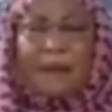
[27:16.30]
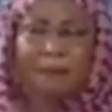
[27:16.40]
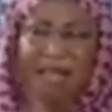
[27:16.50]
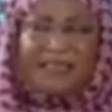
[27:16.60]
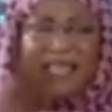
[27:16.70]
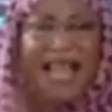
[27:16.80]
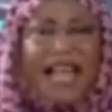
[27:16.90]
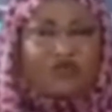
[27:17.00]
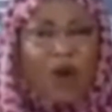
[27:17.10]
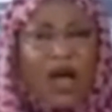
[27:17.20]
please
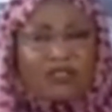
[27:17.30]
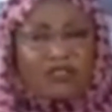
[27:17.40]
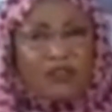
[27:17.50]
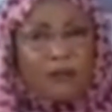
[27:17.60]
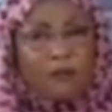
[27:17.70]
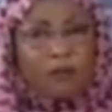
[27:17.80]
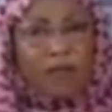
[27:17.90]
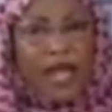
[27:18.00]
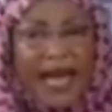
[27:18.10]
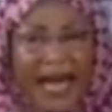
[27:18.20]
lie to us.
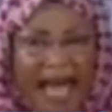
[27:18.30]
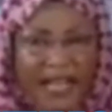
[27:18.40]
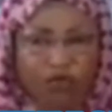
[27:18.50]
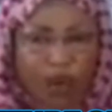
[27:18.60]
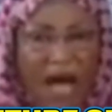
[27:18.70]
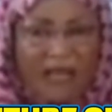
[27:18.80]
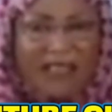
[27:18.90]
Lie to us